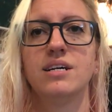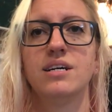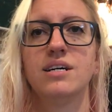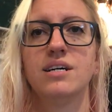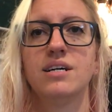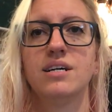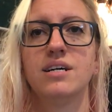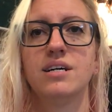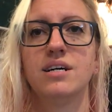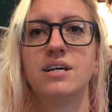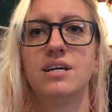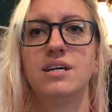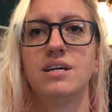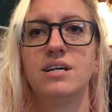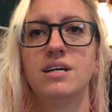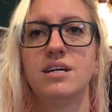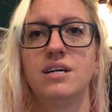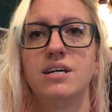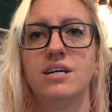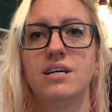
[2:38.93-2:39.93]

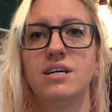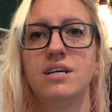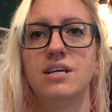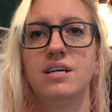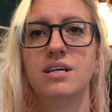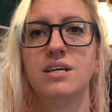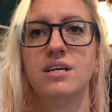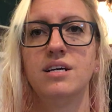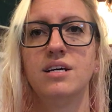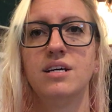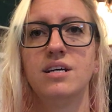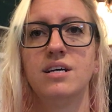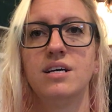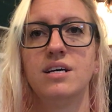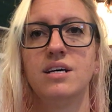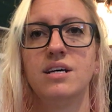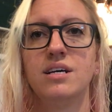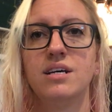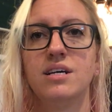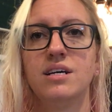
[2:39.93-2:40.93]

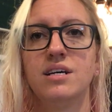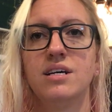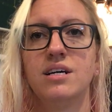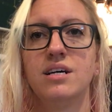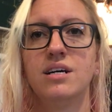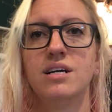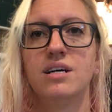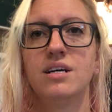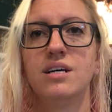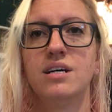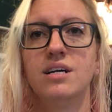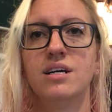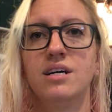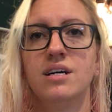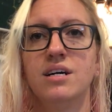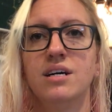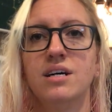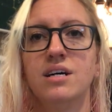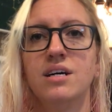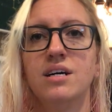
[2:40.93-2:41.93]

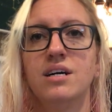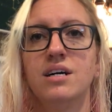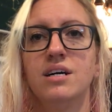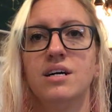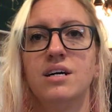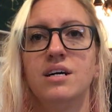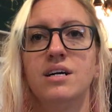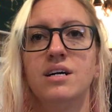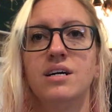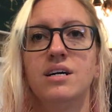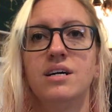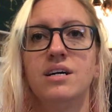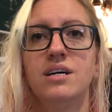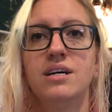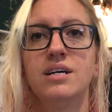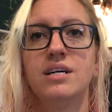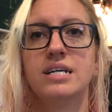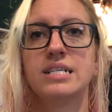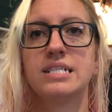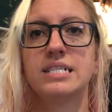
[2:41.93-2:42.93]

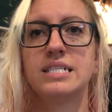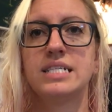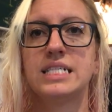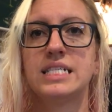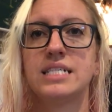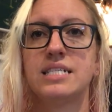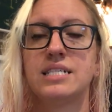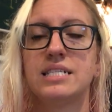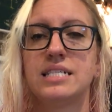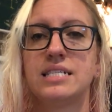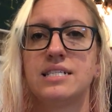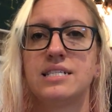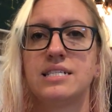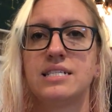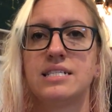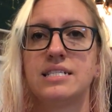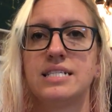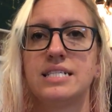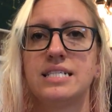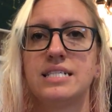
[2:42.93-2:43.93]

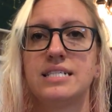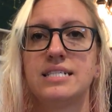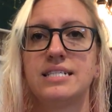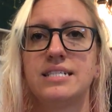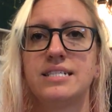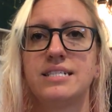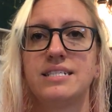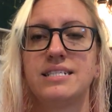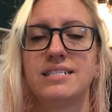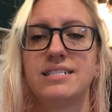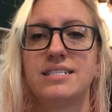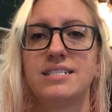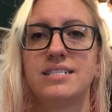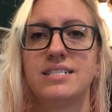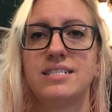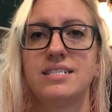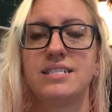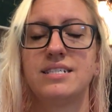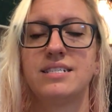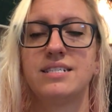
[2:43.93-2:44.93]

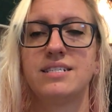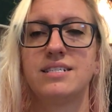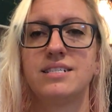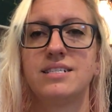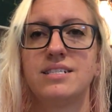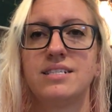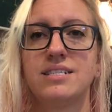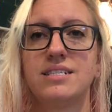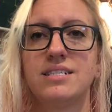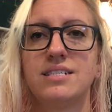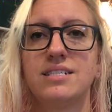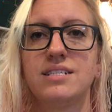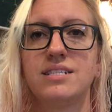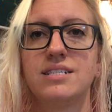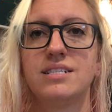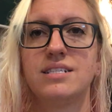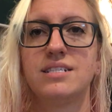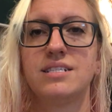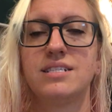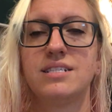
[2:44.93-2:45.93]

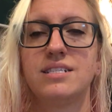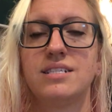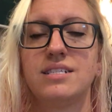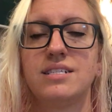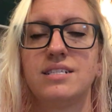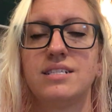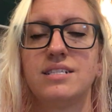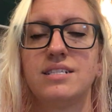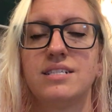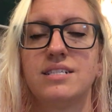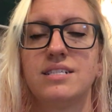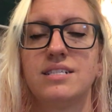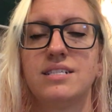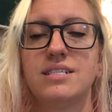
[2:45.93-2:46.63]
(silence)